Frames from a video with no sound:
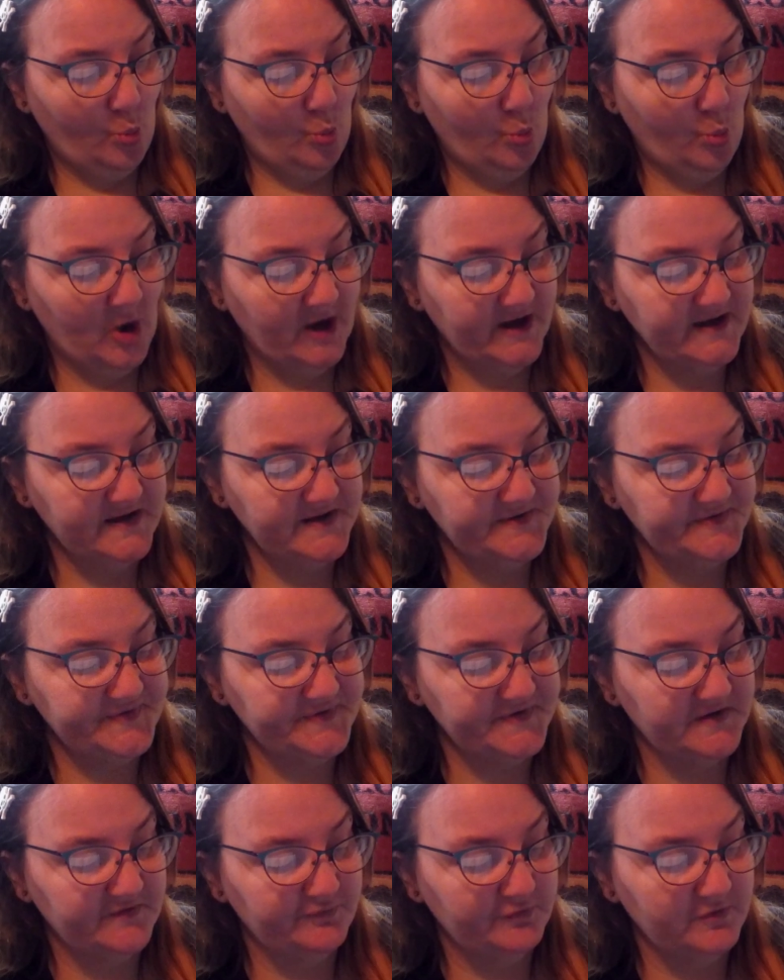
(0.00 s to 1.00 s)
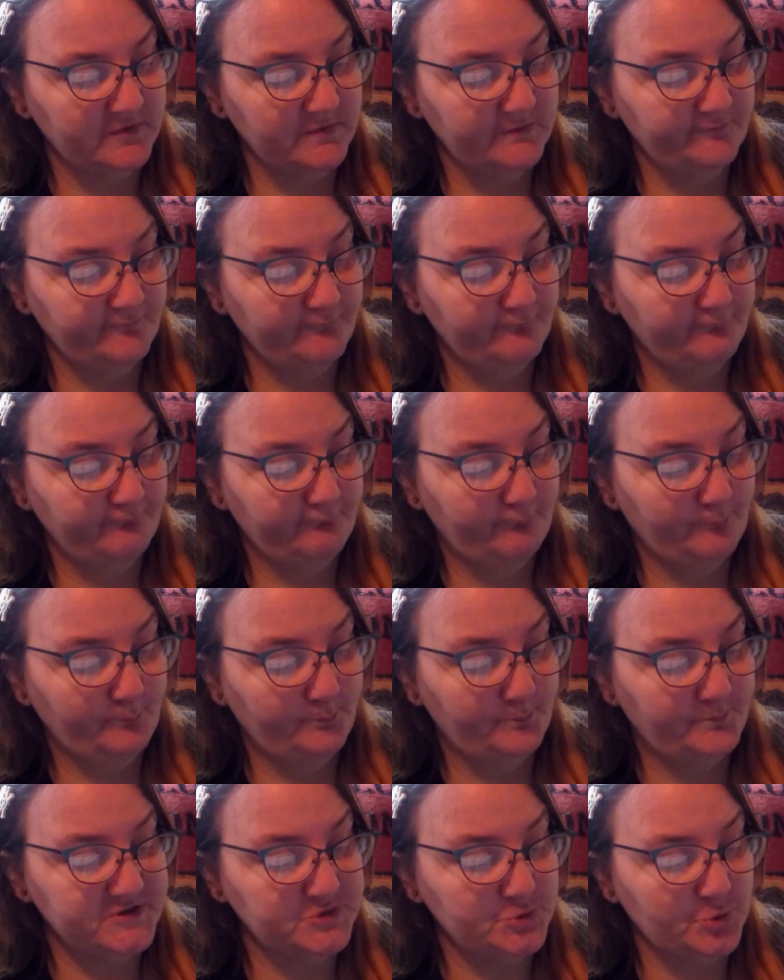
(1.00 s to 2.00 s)
What is different
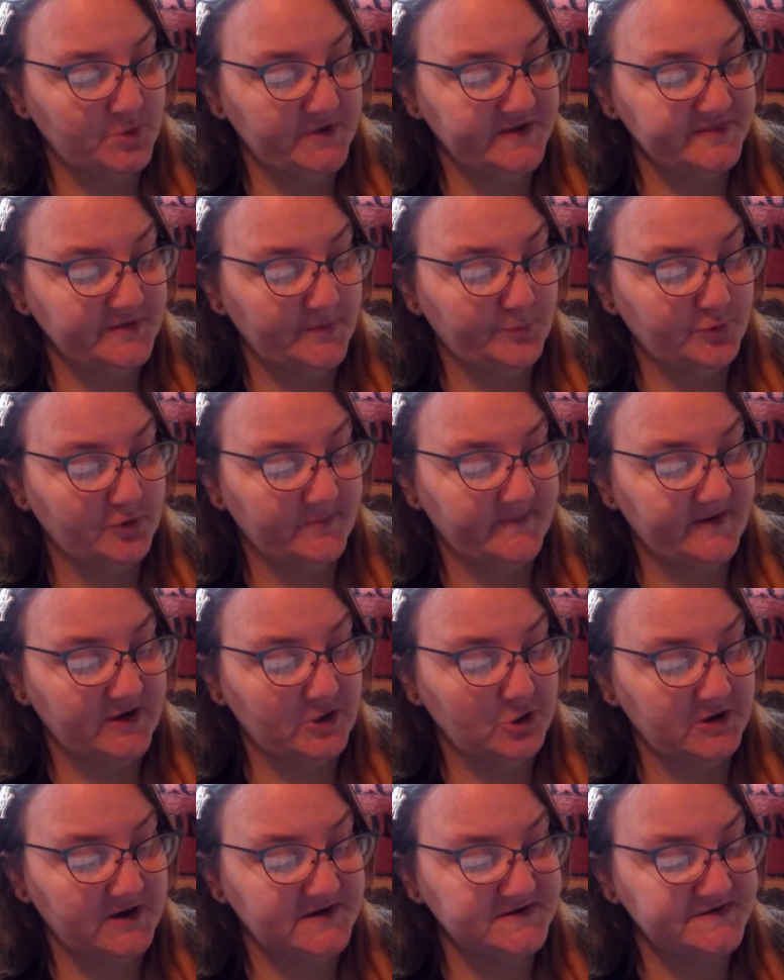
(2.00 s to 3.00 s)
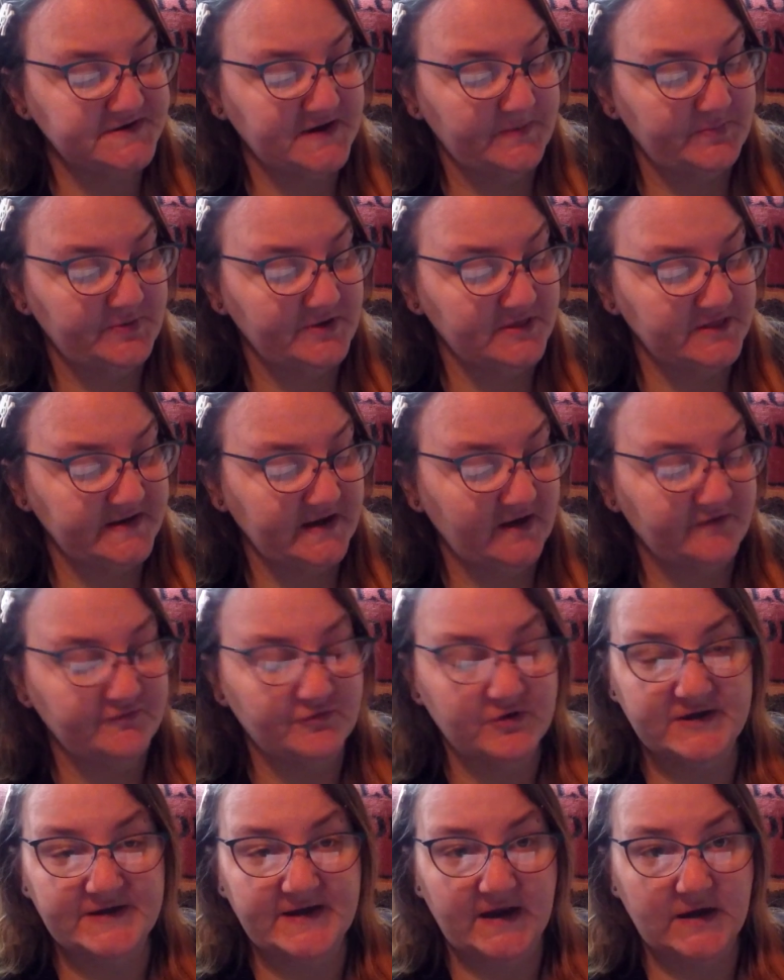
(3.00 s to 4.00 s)
between the Premier Anti-Pilling
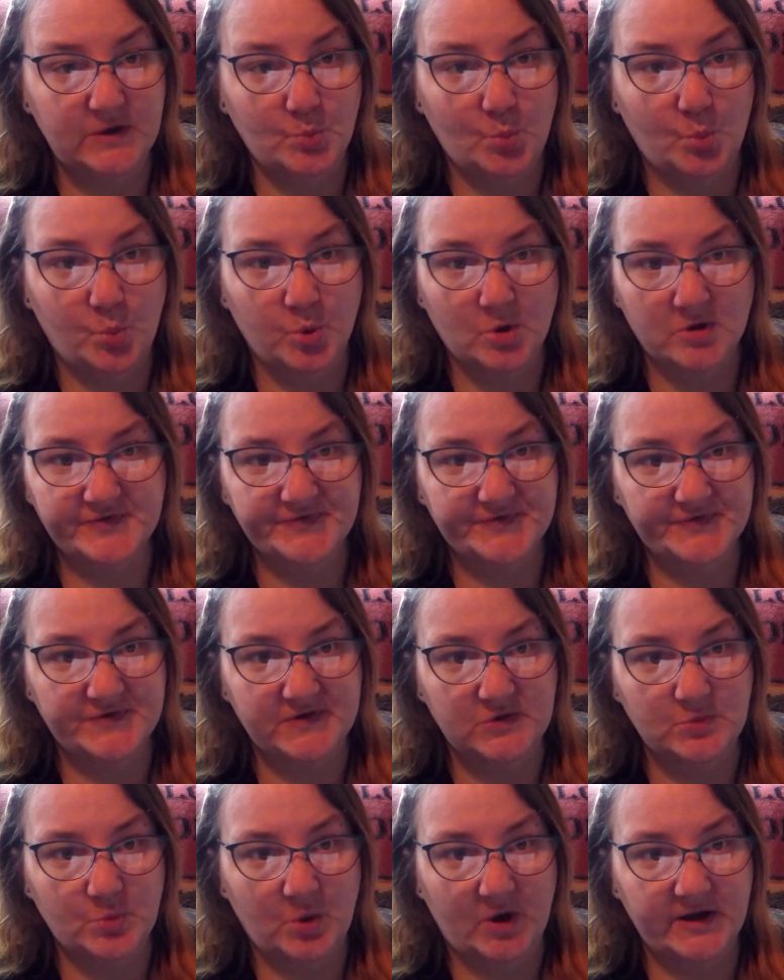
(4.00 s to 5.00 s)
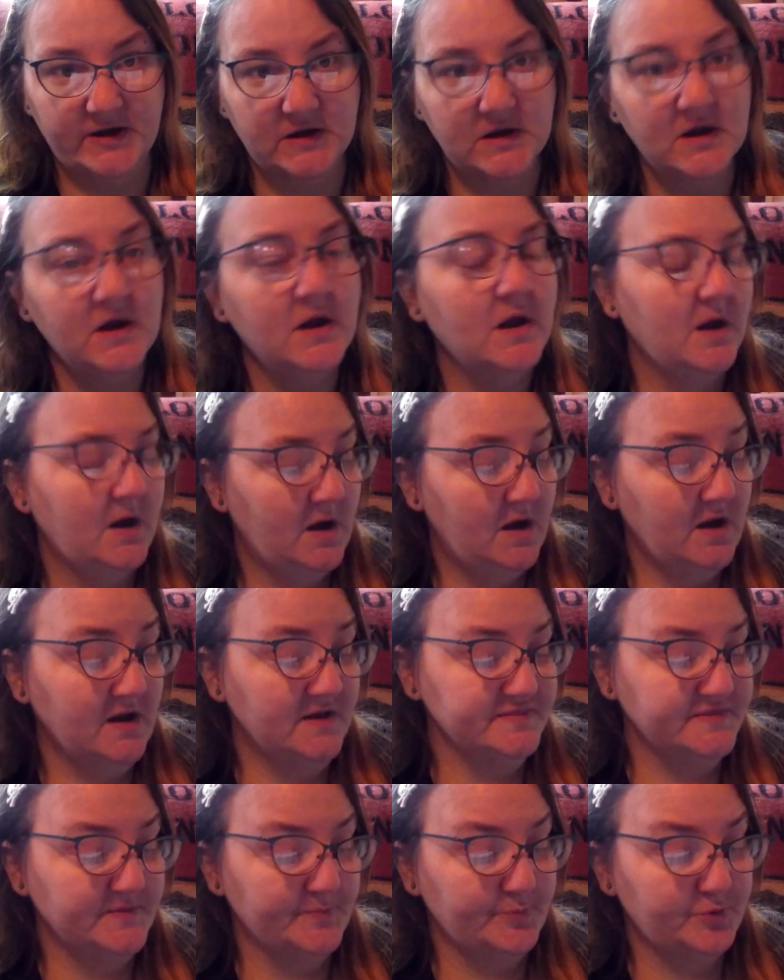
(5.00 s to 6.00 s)
Everyday Worsted Weight
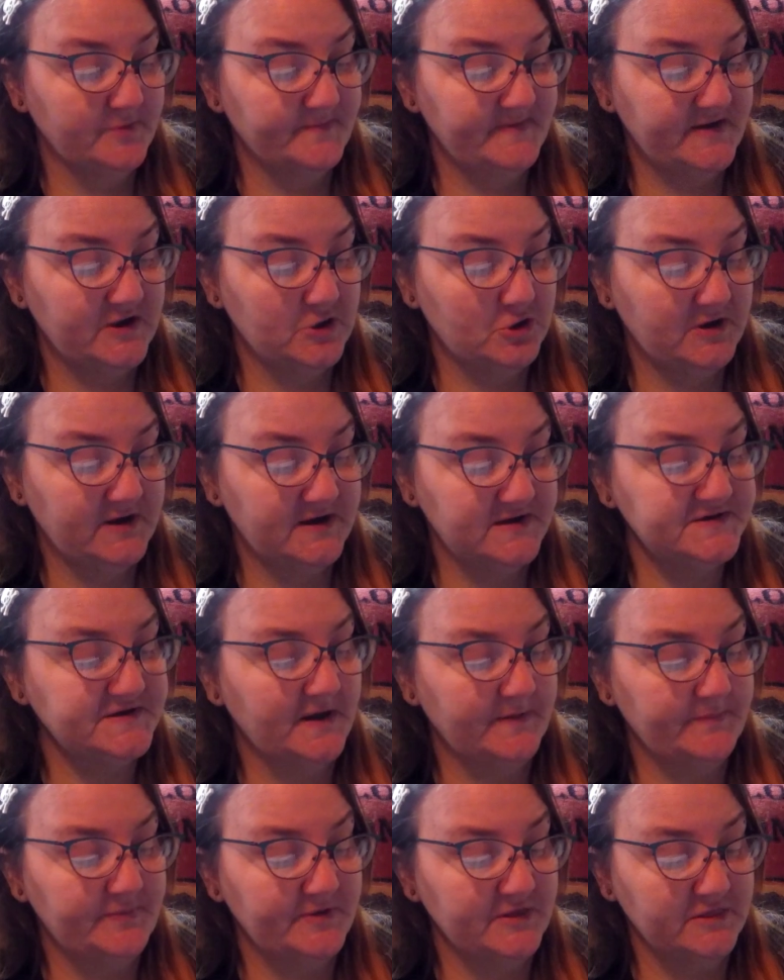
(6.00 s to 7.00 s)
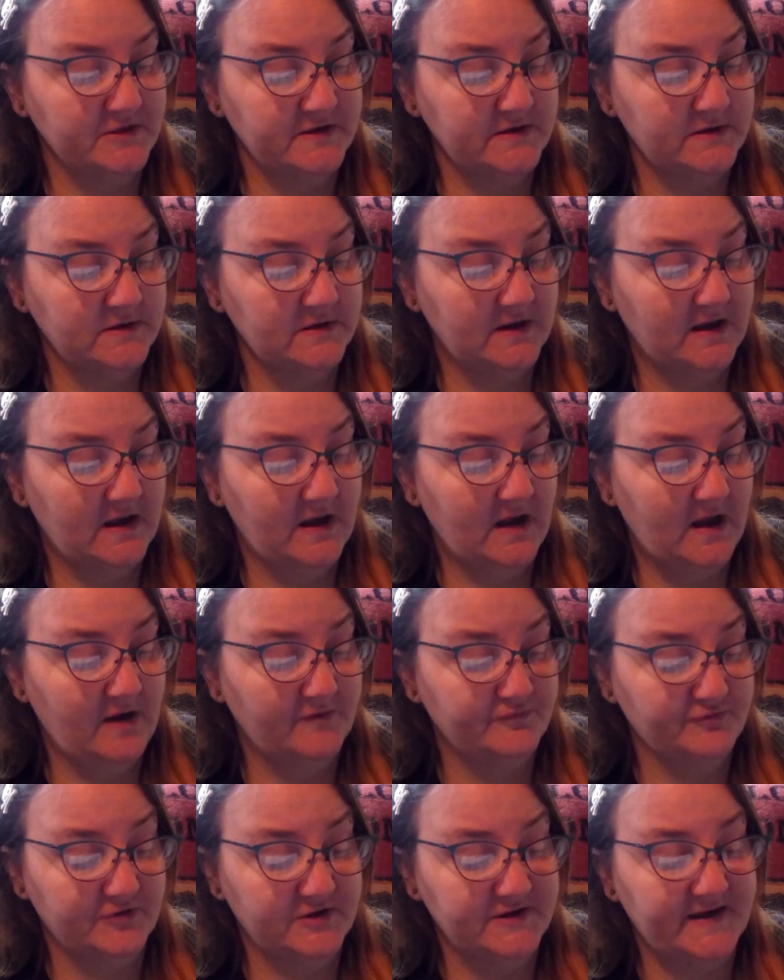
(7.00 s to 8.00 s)
and the Premier Anti-Pilling
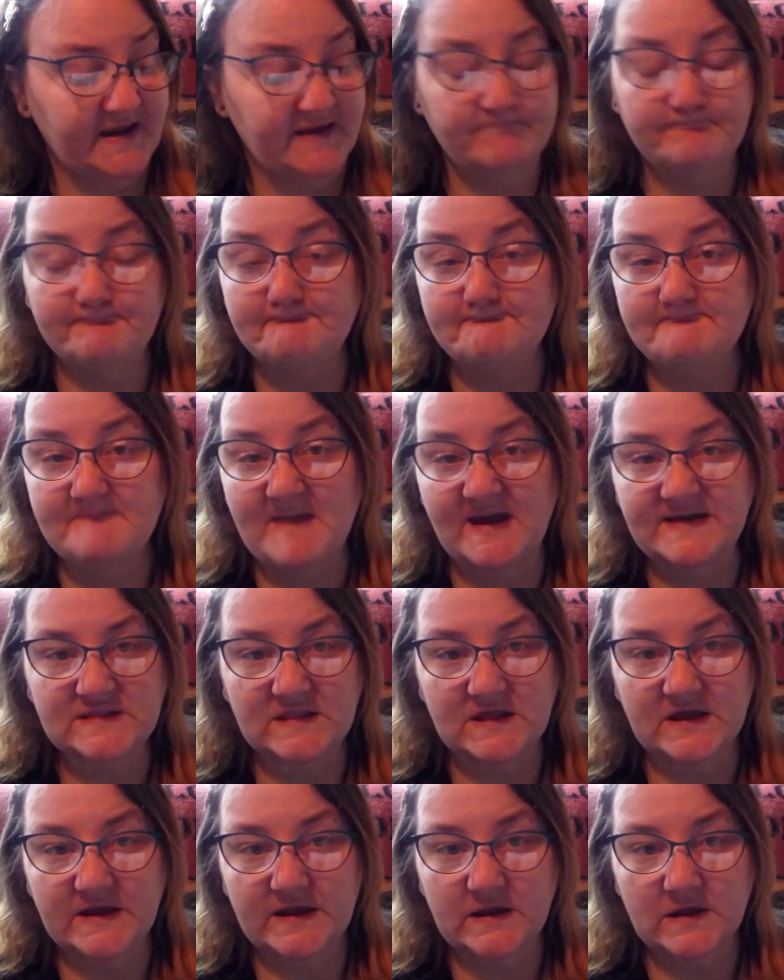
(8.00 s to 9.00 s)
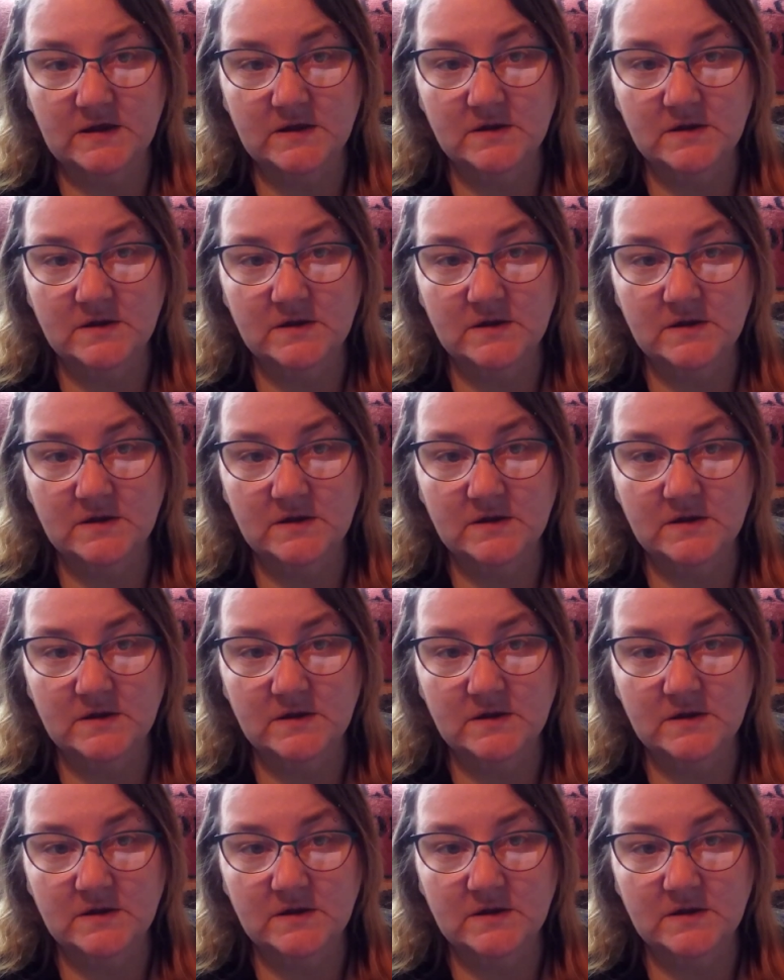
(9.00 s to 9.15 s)
Everyday Medley